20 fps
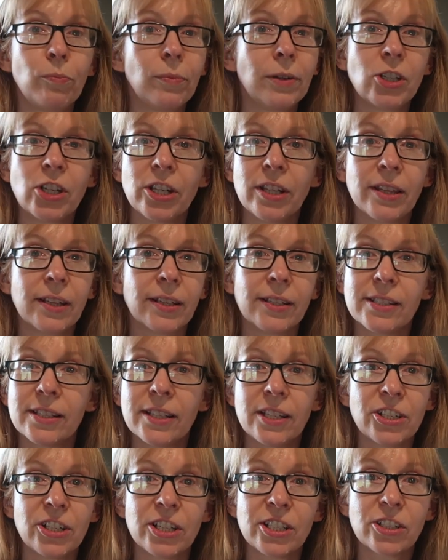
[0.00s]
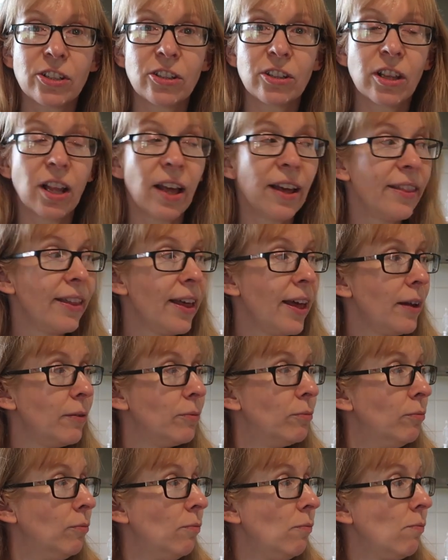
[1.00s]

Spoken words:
She thinks they're just good like that.